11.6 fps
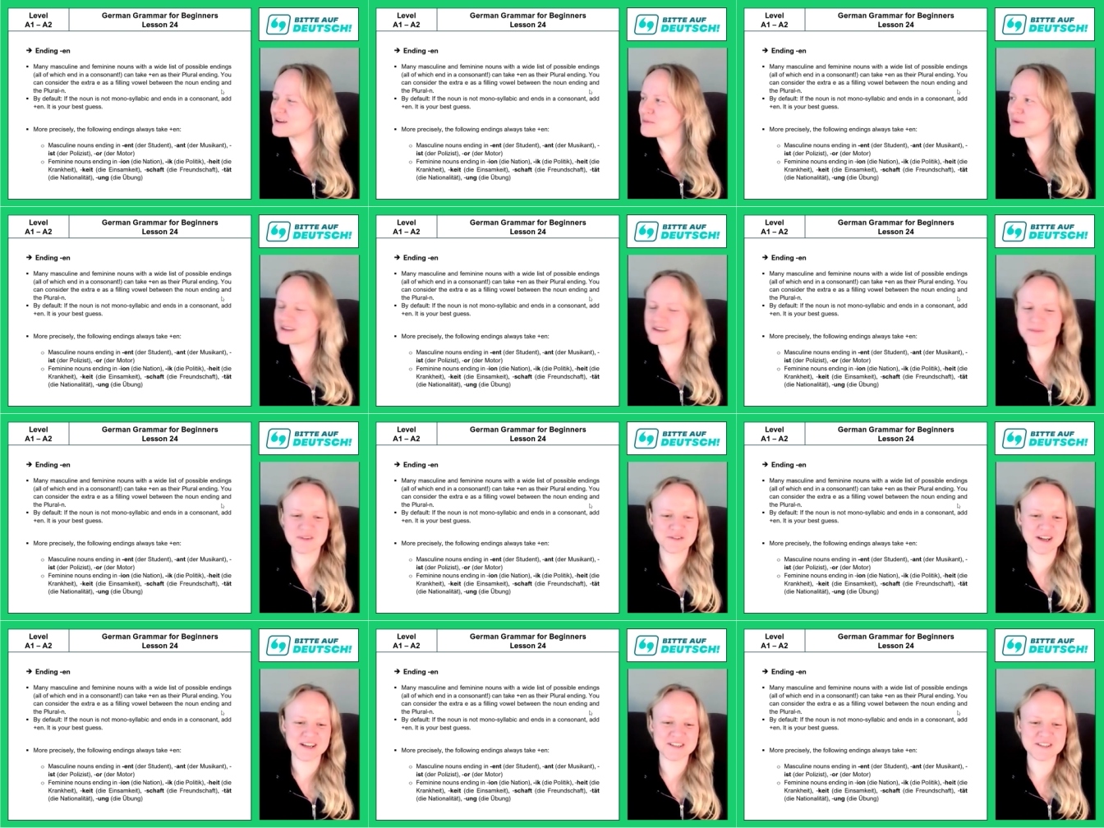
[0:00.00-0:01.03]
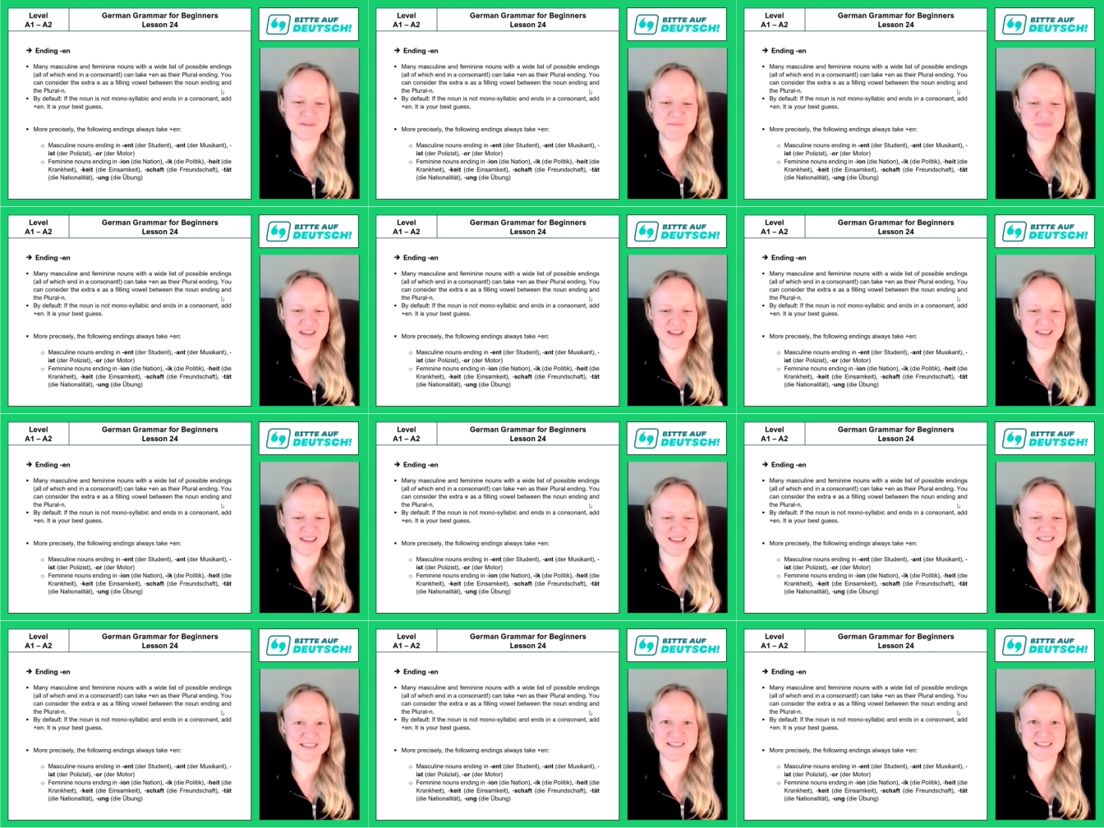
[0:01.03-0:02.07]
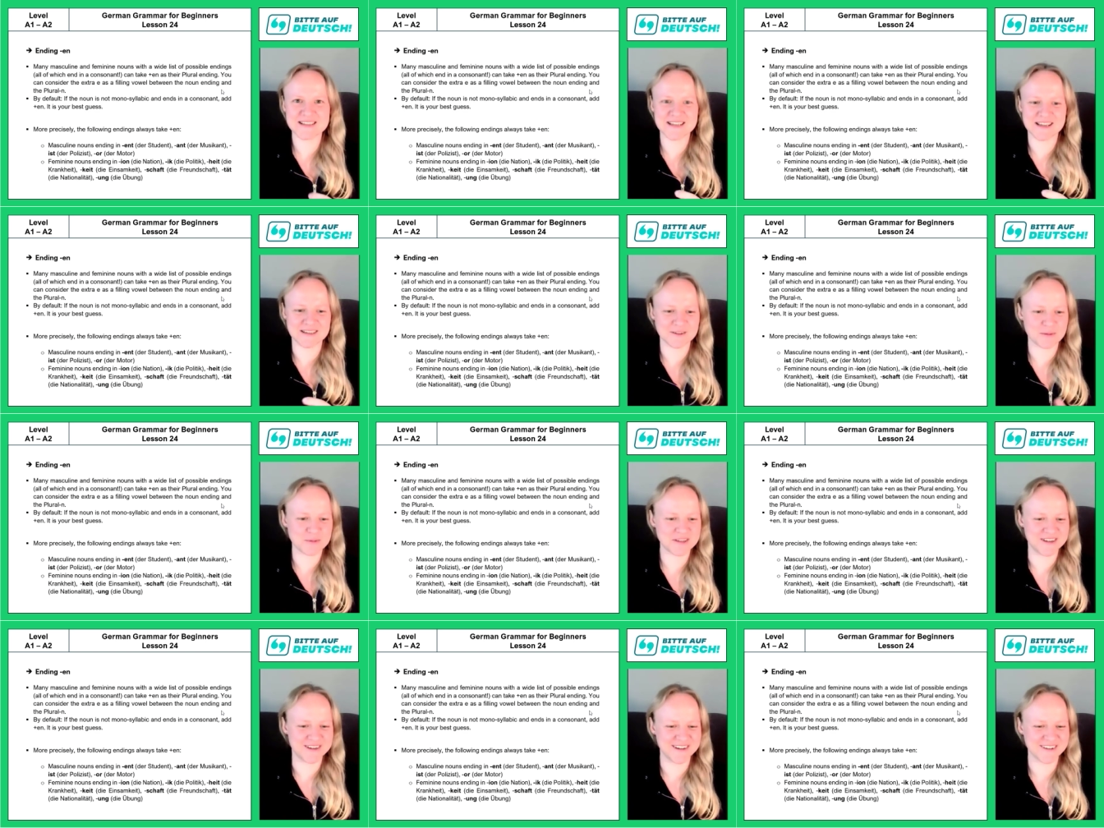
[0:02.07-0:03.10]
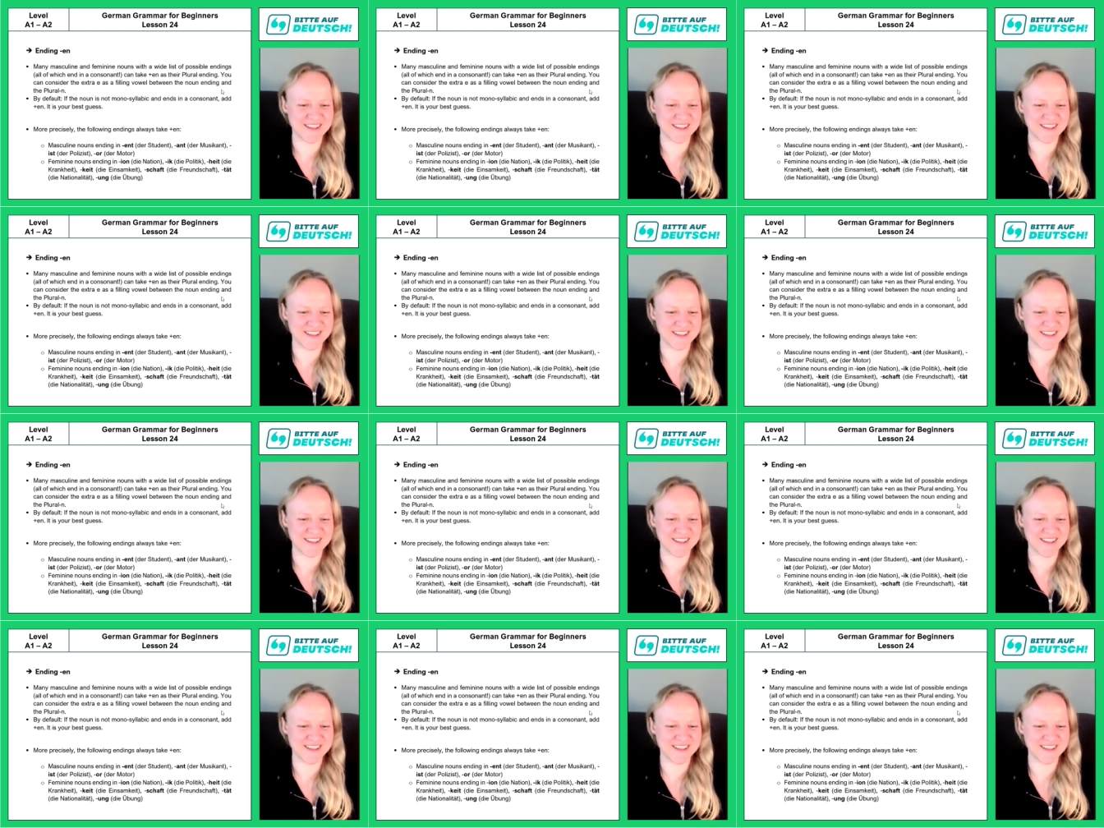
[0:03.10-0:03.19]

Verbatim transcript: they're picking up the trash. I guess it's the second option.